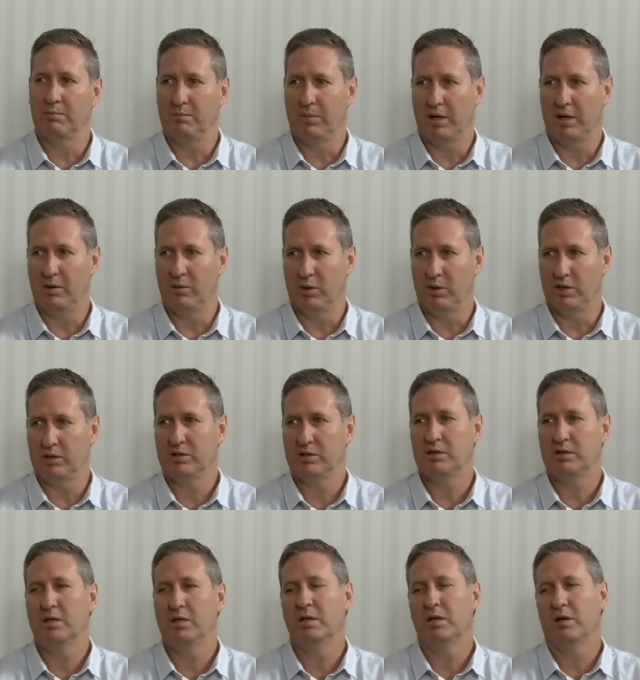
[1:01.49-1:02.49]

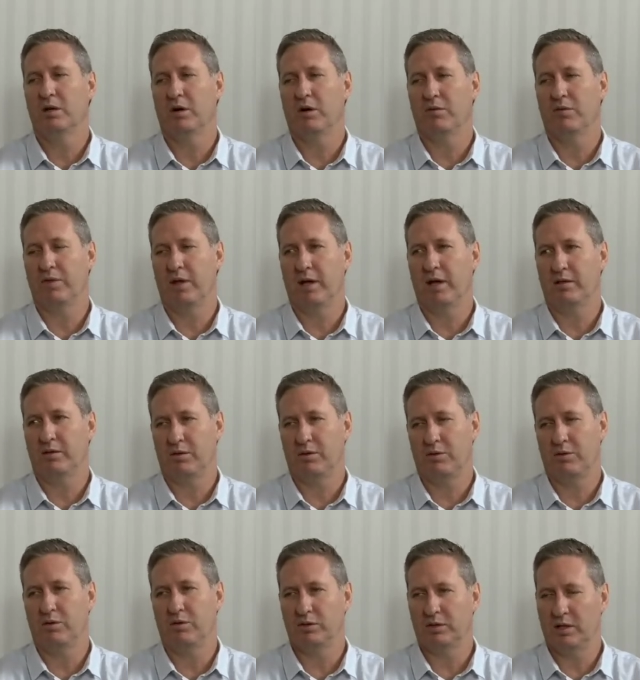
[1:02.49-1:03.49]
megawatts of that
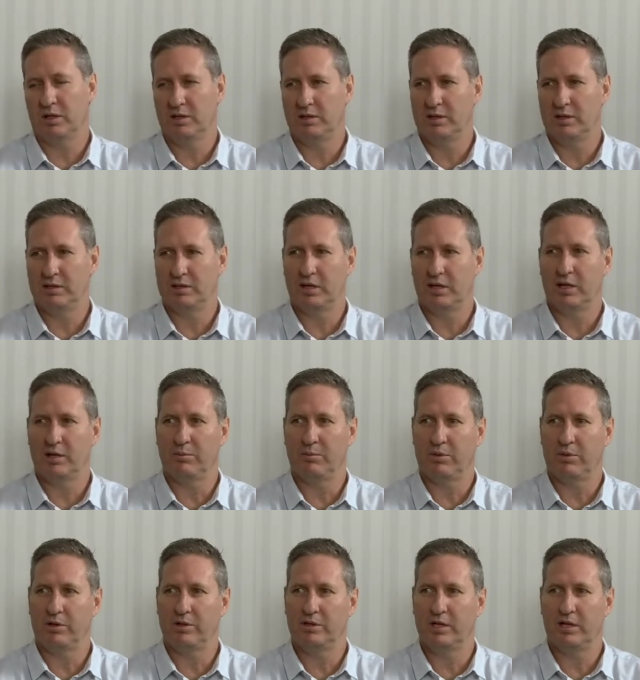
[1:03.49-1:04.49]
through utility scale
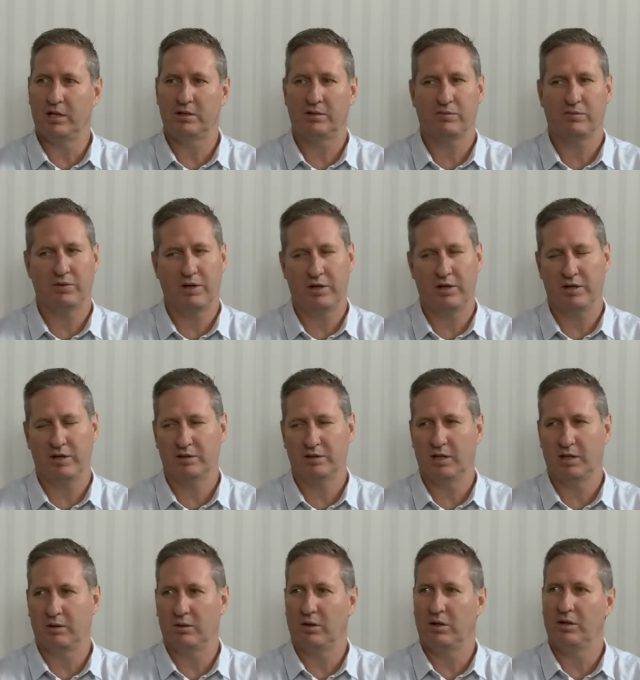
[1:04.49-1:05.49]
projects, various
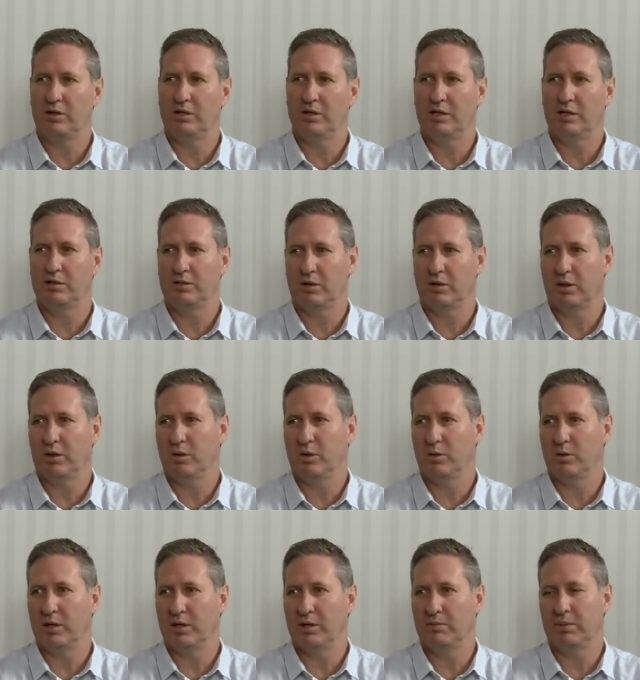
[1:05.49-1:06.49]
technologies, solar,
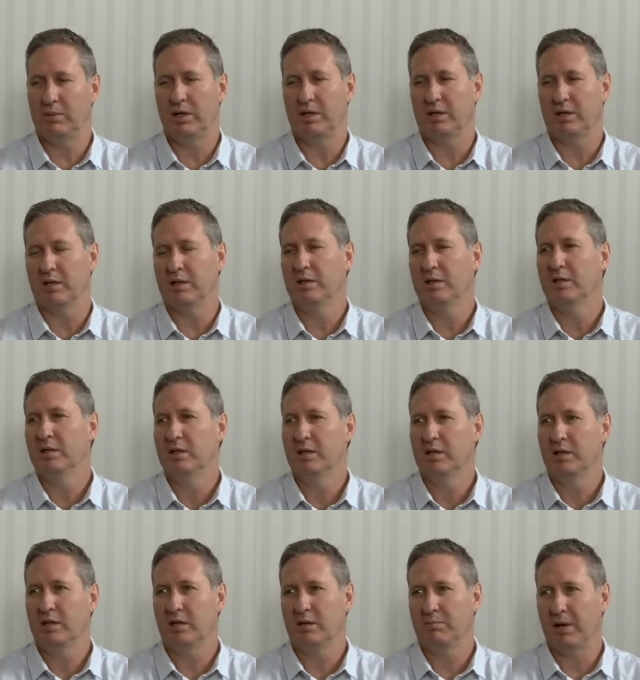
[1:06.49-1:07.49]
wind being
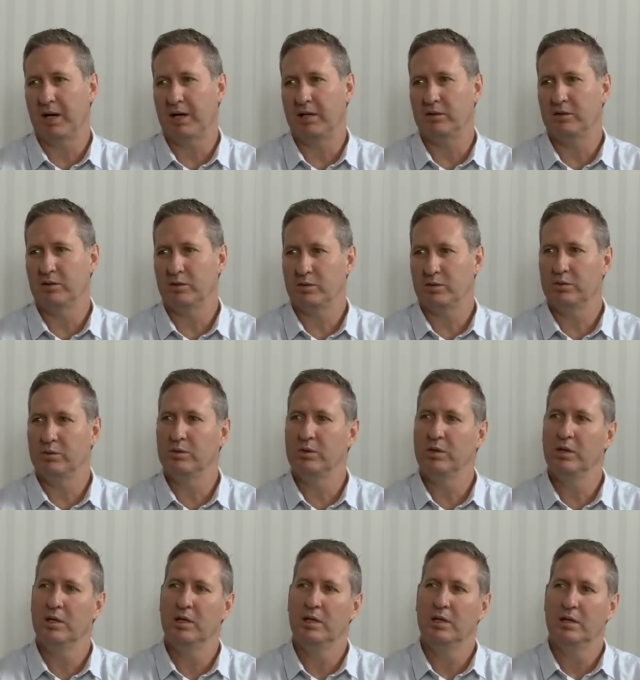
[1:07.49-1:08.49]
the main two,
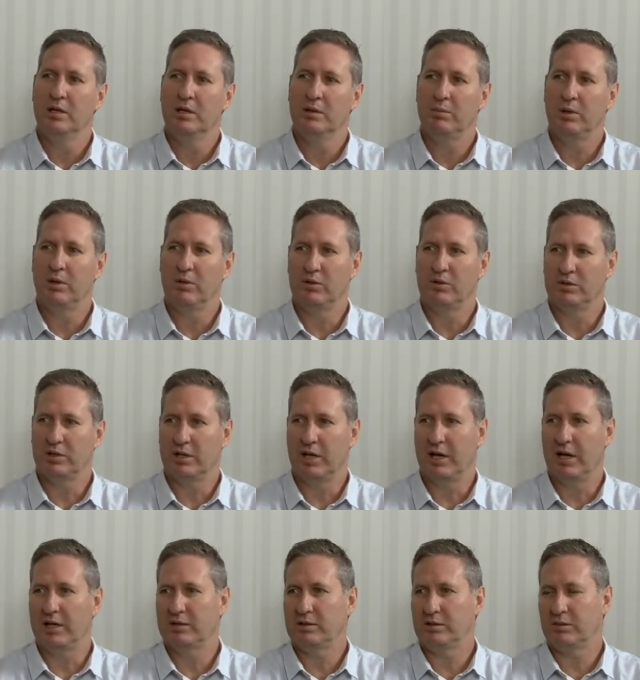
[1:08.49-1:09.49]
but also
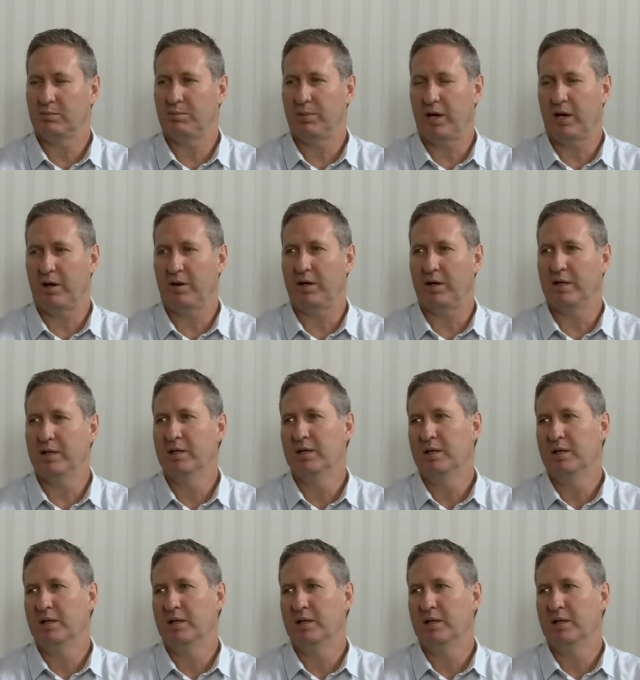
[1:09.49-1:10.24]
gas to power,